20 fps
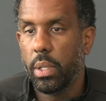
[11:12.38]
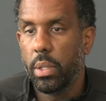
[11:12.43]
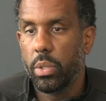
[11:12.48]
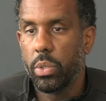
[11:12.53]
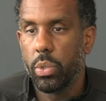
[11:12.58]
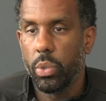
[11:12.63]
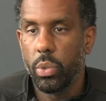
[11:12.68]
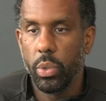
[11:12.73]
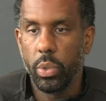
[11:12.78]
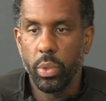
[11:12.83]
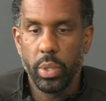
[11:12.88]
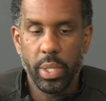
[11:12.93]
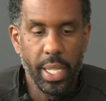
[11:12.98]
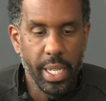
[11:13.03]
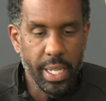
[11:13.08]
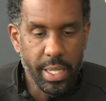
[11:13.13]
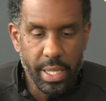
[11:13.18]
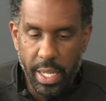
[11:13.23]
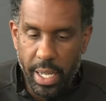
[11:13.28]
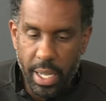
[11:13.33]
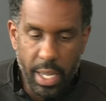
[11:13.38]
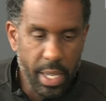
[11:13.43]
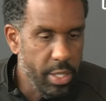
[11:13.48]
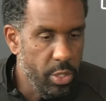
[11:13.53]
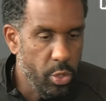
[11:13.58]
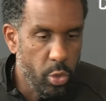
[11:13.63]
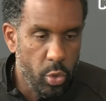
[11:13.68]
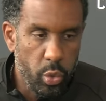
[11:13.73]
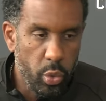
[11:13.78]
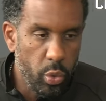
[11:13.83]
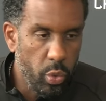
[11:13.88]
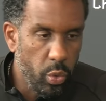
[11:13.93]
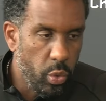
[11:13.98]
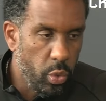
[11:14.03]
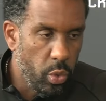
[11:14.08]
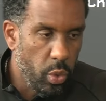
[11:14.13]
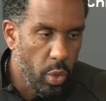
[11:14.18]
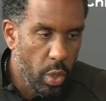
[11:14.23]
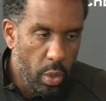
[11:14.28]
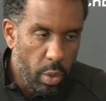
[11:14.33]
So the idea is
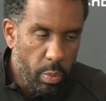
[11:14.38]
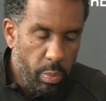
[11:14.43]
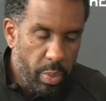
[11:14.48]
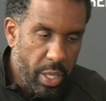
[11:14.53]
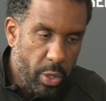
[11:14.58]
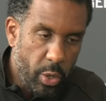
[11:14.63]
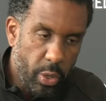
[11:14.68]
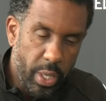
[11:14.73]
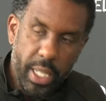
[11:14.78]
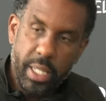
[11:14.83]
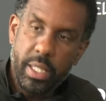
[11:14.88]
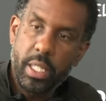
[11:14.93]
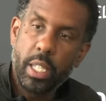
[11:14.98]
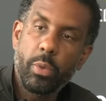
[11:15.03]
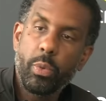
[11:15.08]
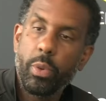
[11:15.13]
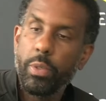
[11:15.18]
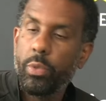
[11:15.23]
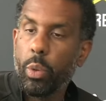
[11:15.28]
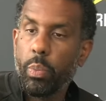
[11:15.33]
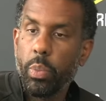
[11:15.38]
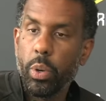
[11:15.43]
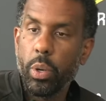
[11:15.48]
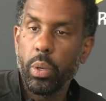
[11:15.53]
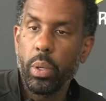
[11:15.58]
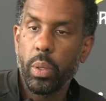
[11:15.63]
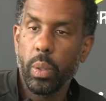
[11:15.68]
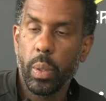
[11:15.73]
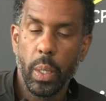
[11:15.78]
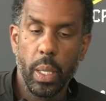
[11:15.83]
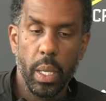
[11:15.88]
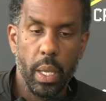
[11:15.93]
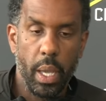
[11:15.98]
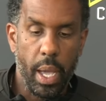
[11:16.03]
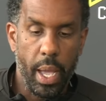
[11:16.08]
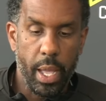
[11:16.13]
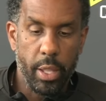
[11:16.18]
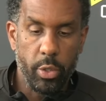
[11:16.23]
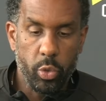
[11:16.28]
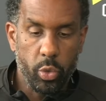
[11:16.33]
to be connected with the ball
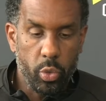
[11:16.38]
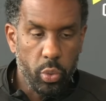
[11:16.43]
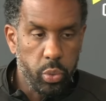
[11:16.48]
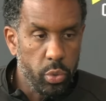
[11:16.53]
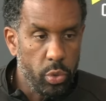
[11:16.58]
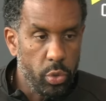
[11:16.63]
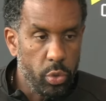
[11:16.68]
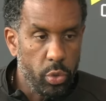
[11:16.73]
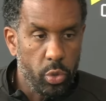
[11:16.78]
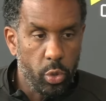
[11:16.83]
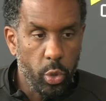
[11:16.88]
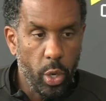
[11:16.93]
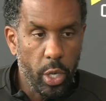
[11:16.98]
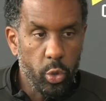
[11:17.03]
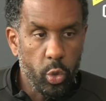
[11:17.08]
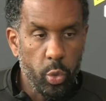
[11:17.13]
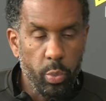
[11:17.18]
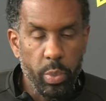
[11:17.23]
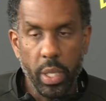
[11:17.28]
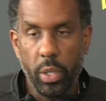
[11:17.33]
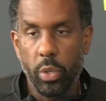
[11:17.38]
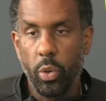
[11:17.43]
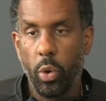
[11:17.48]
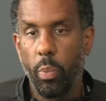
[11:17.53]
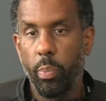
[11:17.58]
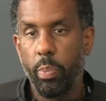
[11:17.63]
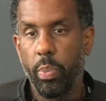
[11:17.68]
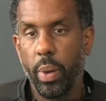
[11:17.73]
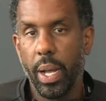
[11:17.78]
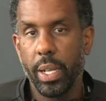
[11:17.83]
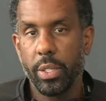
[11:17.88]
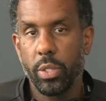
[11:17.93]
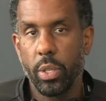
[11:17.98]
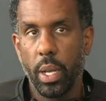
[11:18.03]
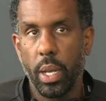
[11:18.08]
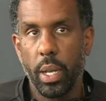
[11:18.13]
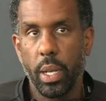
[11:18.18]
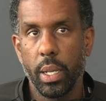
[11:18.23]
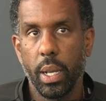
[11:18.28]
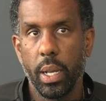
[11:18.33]
and to try to be
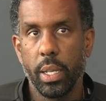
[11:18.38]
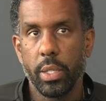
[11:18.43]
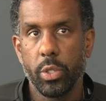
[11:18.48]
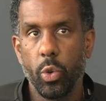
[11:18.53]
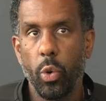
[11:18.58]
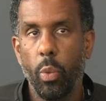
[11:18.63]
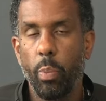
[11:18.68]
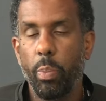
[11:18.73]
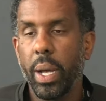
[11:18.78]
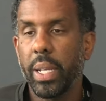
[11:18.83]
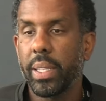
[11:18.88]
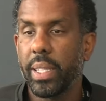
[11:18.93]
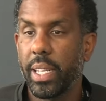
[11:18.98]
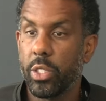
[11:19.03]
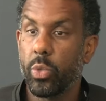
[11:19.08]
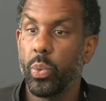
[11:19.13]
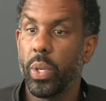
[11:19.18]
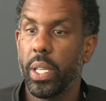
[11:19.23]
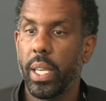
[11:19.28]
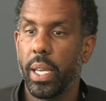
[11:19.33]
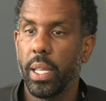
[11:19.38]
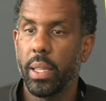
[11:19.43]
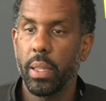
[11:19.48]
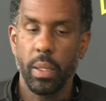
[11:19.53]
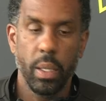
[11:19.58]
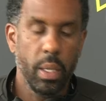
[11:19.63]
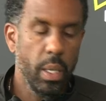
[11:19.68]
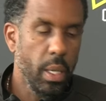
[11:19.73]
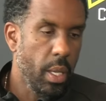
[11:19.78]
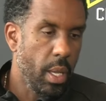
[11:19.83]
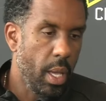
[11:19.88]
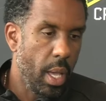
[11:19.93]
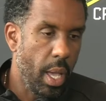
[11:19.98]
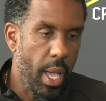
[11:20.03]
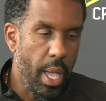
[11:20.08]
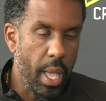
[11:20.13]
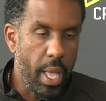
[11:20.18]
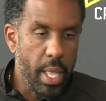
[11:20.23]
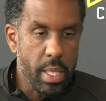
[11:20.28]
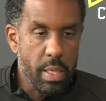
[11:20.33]
as compact as we can.
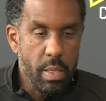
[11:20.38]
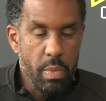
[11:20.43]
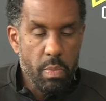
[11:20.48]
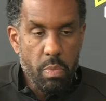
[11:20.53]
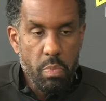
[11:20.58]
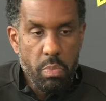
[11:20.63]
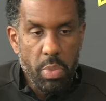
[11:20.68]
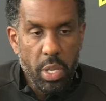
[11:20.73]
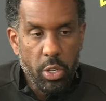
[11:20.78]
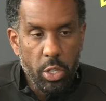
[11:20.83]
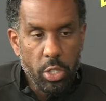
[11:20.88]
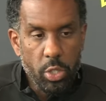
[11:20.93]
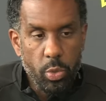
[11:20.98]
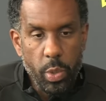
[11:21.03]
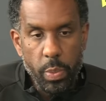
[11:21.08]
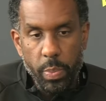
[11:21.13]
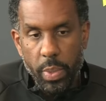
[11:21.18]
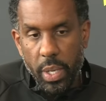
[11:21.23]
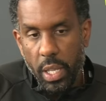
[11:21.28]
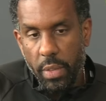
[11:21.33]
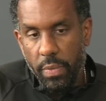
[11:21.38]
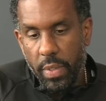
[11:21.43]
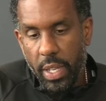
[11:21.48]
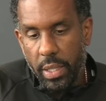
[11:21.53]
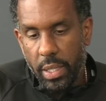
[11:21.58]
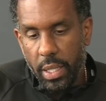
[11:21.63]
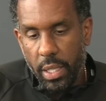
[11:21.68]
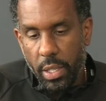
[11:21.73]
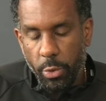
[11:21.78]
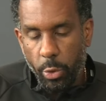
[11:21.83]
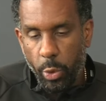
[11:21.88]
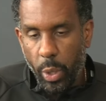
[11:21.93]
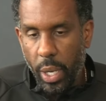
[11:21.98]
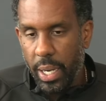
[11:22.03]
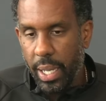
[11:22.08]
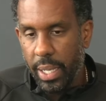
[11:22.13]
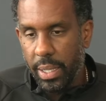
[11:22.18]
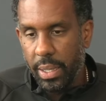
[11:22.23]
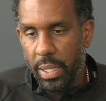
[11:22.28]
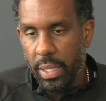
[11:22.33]
And because we believe that if we
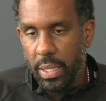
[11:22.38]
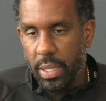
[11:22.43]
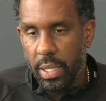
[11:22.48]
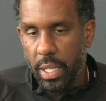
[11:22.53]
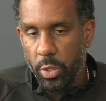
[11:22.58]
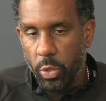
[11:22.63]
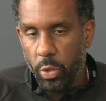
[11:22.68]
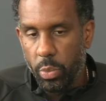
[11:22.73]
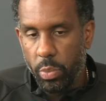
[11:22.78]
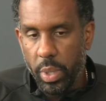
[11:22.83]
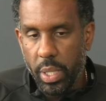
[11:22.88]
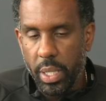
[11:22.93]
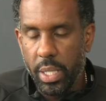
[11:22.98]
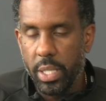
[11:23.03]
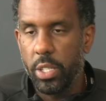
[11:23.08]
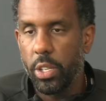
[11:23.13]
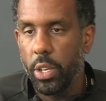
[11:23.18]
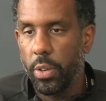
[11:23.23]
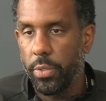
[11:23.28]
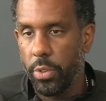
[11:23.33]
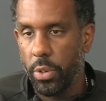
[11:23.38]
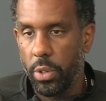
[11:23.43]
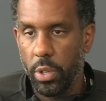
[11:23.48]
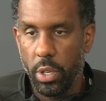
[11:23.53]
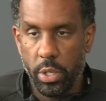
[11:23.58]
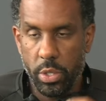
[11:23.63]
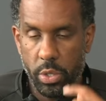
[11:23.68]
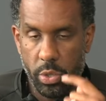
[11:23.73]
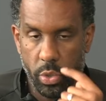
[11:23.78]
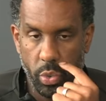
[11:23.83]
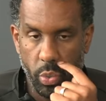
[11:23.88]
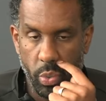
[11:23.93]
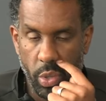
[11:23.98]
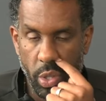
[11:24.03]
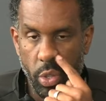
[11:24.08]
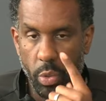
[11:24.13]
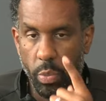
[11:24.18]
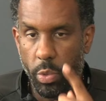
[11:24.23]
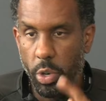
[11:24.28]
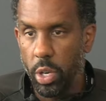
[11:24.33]
are like this, it could be easier for us to
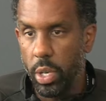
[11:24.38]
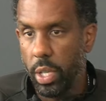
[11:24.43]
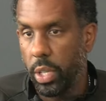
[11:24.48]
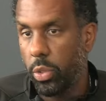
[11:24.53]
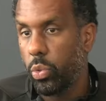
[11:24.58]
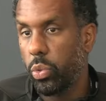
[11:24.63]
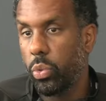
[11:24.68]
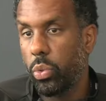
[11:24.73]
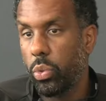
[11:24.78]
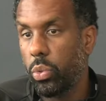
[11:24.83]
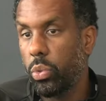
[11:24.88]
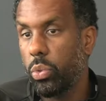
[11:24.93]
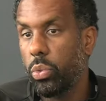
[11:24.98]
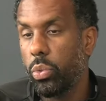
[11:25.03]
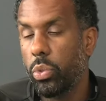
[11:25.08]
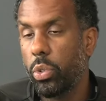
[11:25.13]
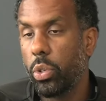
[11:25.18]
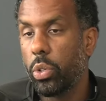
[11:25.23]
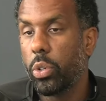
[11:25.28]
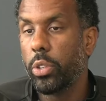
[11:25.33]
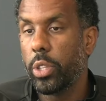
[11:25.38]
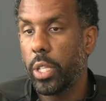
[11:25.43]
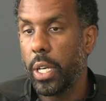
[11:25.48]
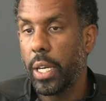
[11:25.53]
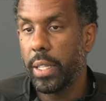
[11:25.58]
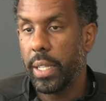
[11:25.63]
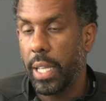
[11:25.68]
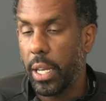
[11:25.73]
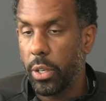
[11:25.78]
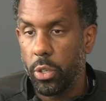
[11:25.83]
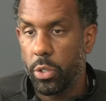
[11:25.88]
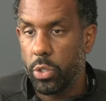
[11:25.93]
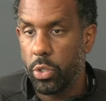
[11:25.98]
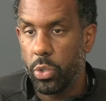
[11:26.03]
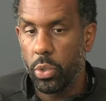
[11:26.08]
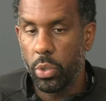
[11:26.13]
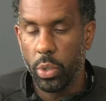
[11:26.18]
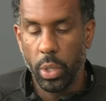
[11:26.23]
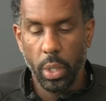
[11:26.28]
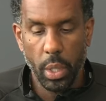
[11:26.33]
win the ball and to do the counter-attack
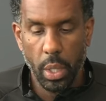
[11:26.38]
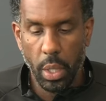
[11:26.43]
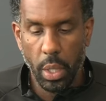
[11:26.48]
also.